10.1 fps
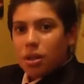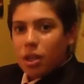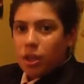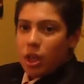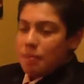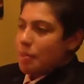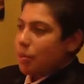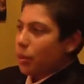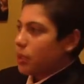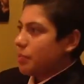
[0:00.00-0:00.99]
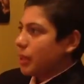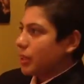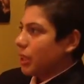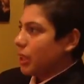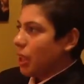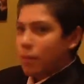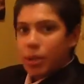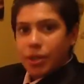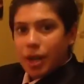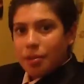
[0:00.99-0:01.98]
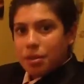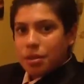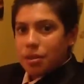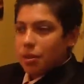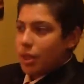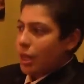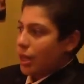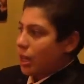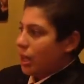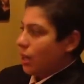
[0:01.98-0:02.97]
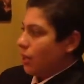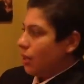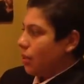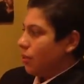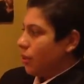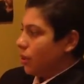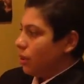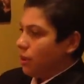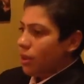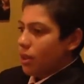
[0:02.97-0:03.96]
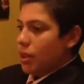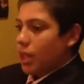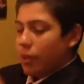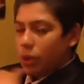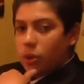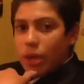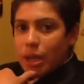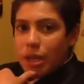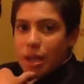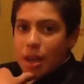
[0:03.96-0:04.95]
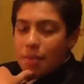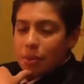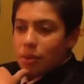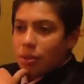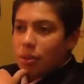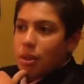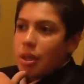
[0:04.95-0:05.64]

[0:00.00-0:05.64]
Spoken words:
A lot of people were expecting a lot more jobs than were created in April.